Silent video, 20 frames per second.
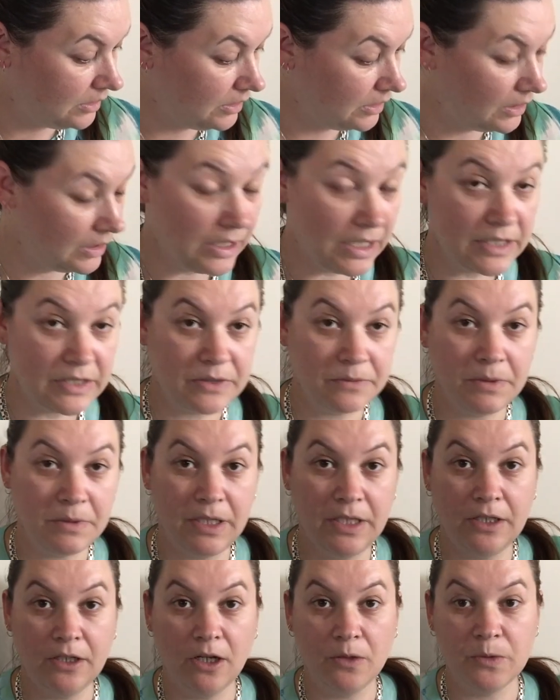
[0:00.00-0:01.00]
Last
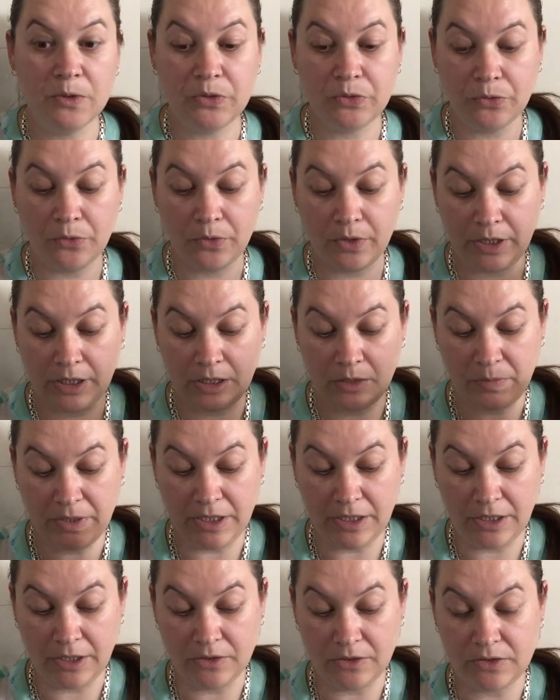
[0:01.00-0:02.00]
week I was talking
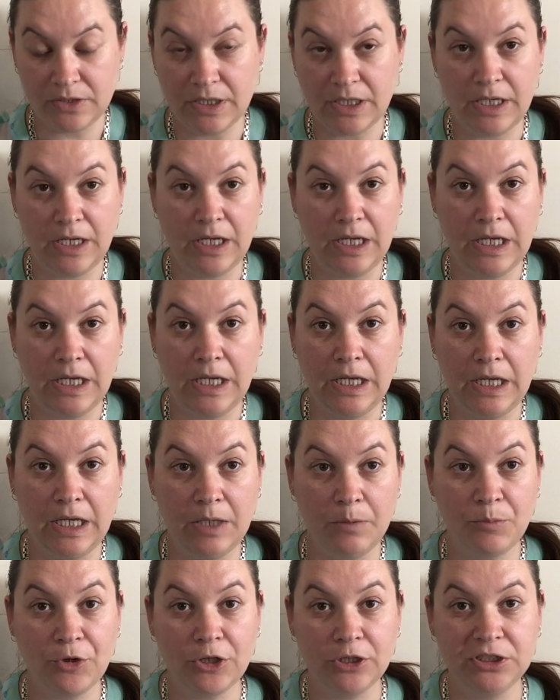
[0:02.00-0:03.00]
about a
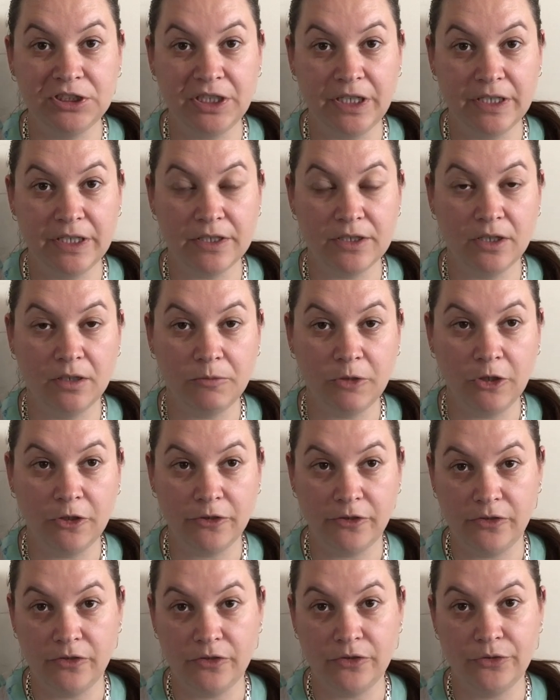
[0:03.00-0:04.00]
project I'm
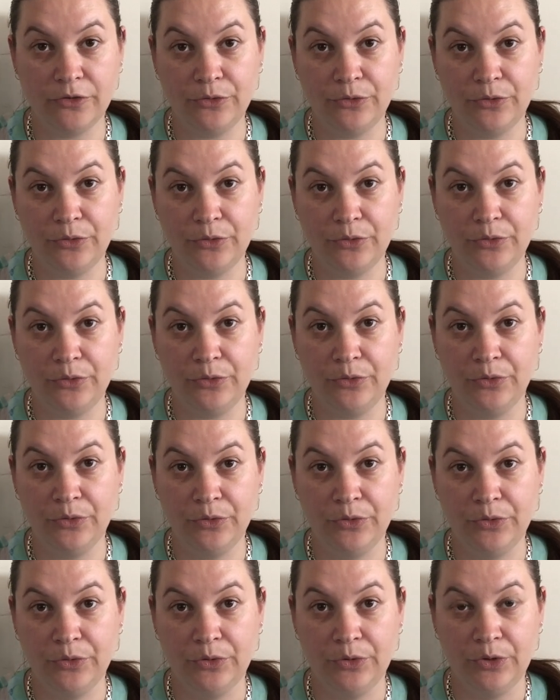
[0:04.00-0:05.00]
going to,
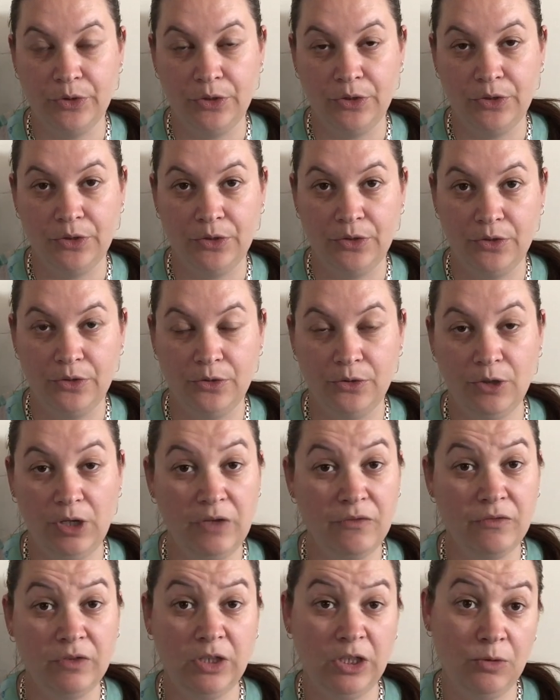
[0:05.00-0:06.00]
not
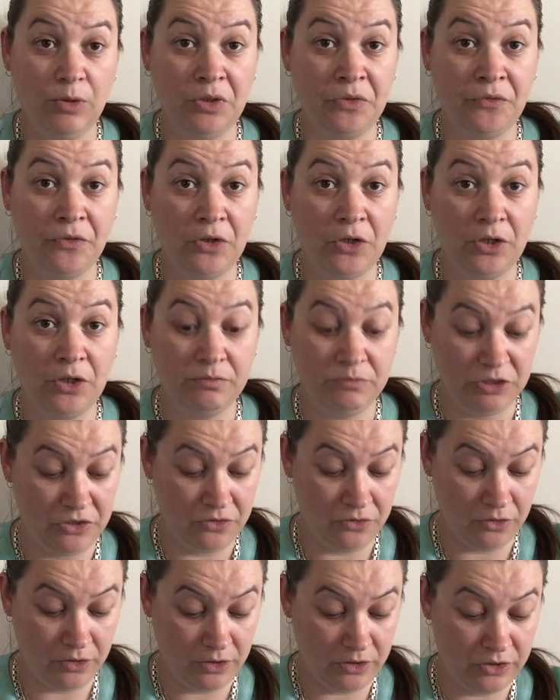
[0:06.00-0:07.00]
even UFO, I'm just
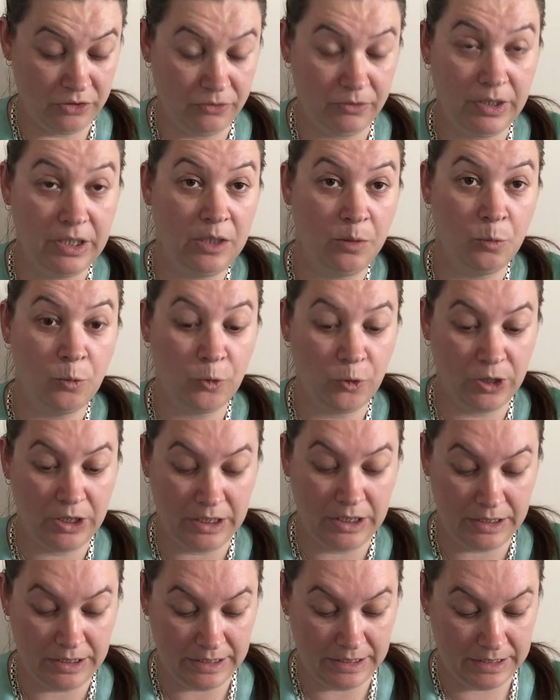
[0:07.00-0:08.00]
not going to do it anymore,
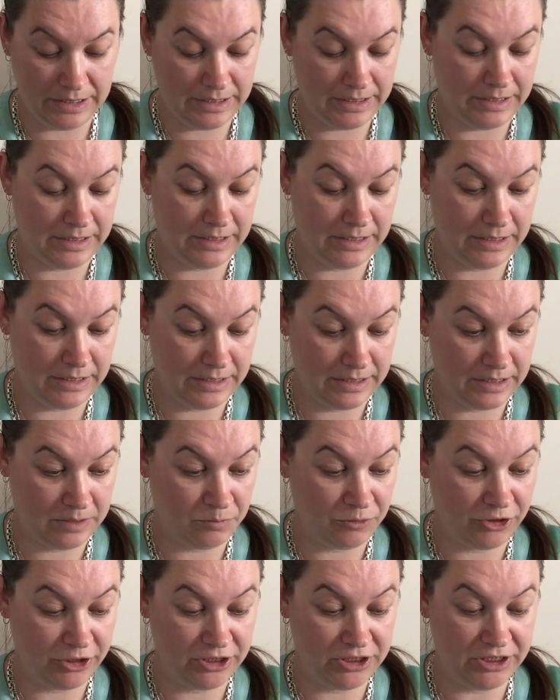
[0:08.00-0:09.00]
and that is this
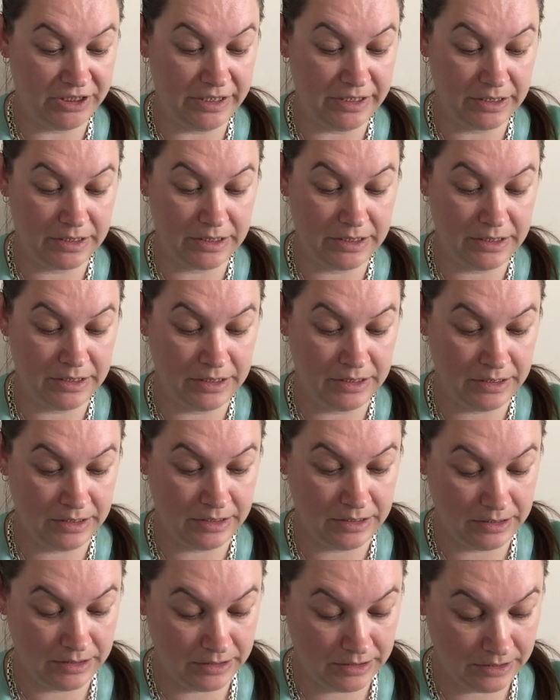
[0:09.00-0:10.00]
project.
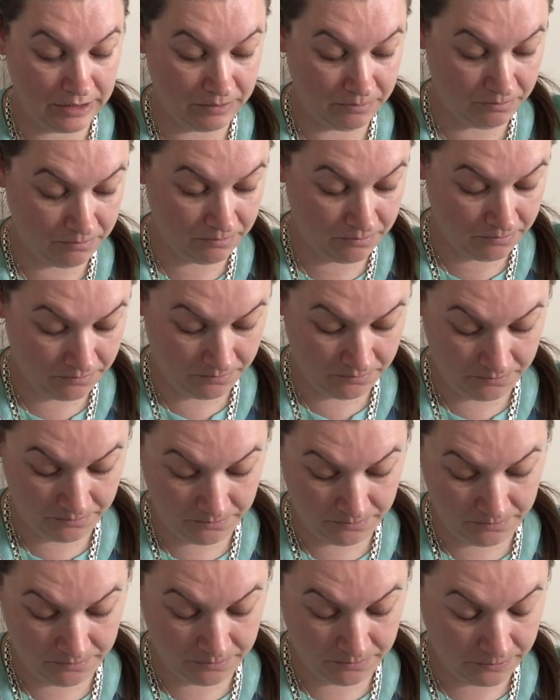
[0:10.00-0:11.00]
Oh
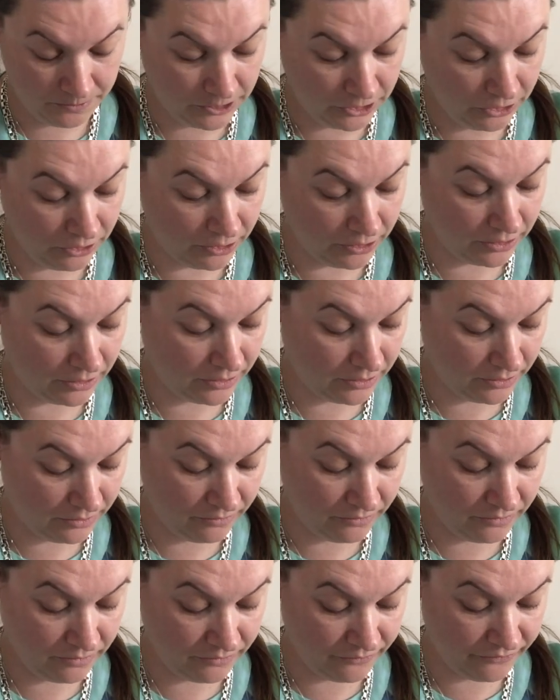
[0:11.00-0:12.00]
look,
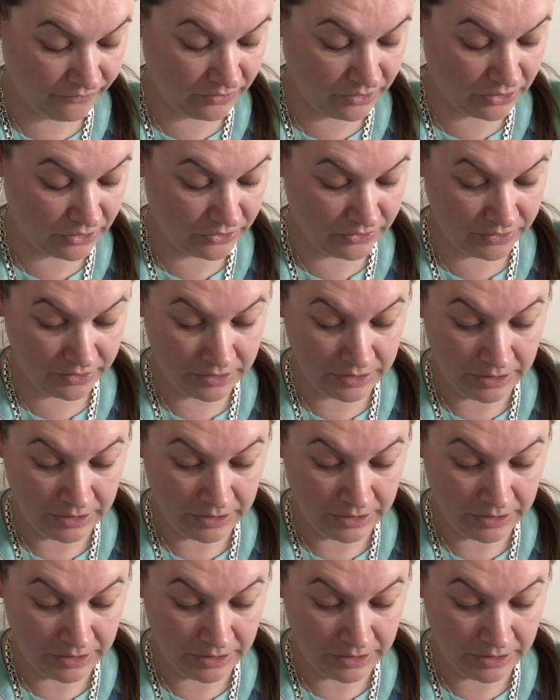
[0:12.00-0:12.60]
floss.